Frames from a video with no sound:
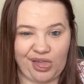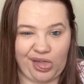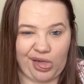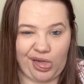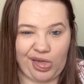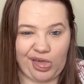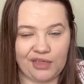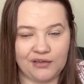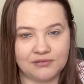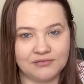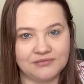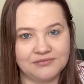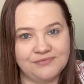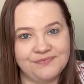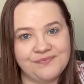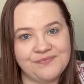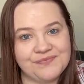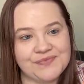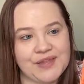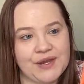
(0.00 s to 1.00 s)

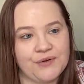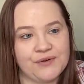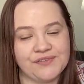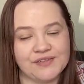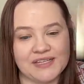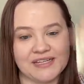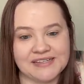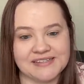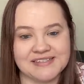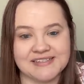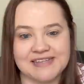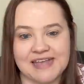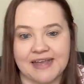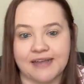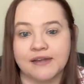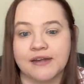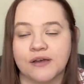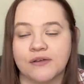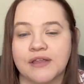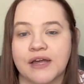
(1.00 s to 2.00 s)
I don't even like saying
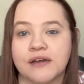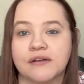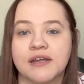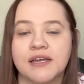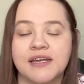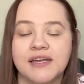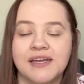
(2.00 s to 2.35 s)
it out loud.